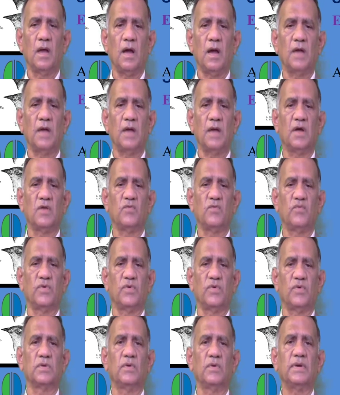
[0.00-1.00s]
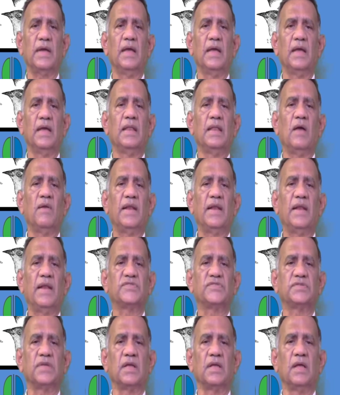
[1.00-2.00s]
Hawthorn fruits. Okay, now let
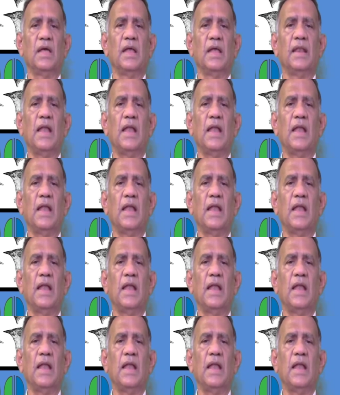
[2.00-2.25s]
us see.